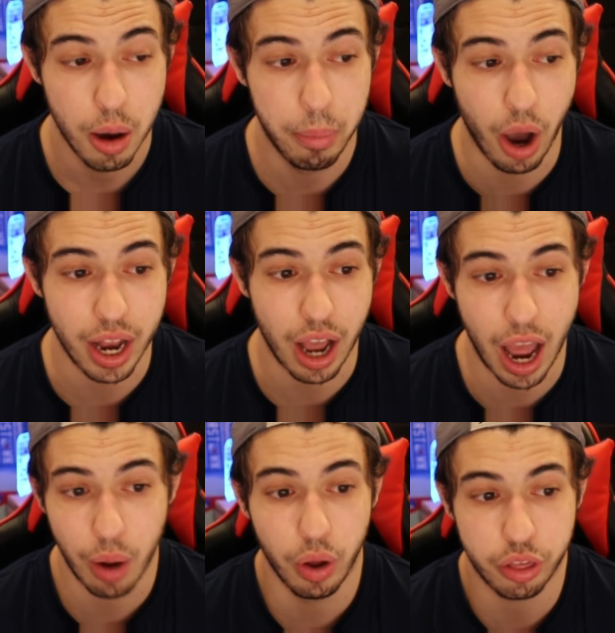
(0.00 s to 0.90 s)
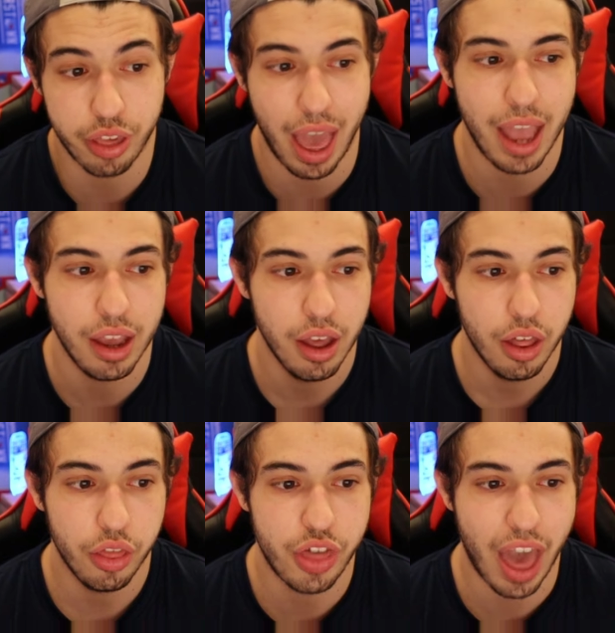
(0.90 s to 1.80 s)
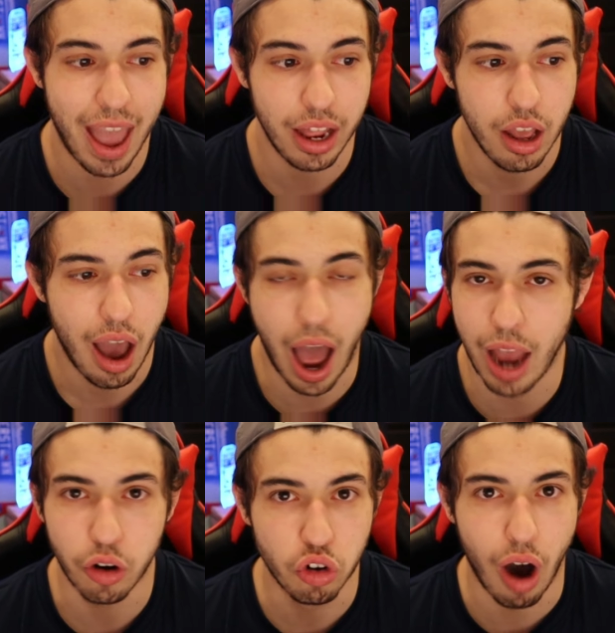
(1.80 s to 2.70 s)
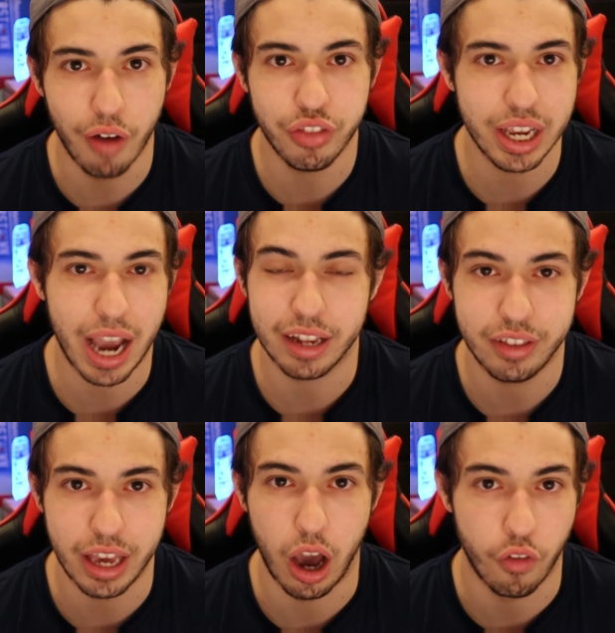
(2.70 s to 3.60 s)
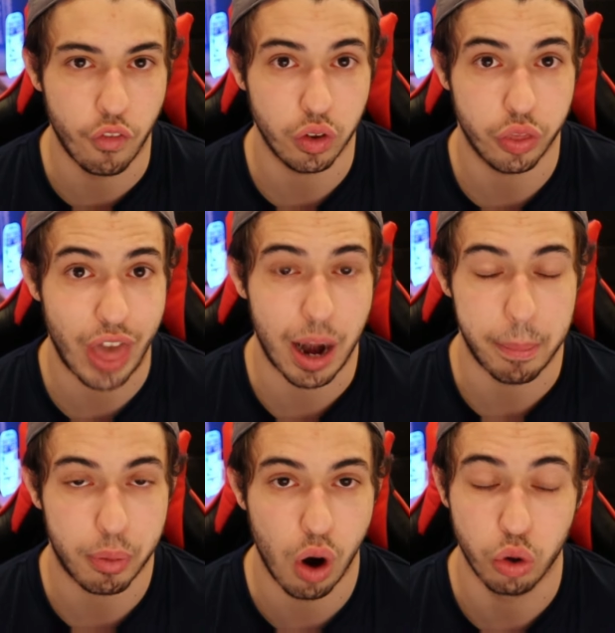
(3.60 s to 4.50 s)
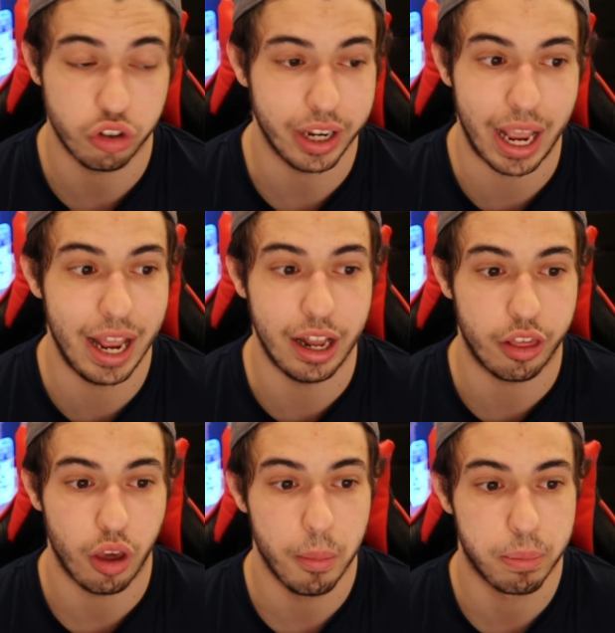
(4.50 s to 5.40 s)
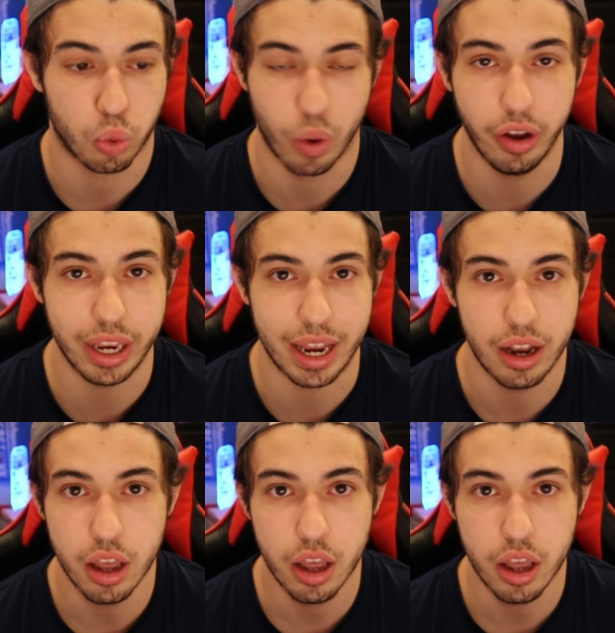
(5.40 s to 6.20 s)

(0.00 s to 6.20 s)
But I will say that I love the idea of that approach. Like, it is brilliant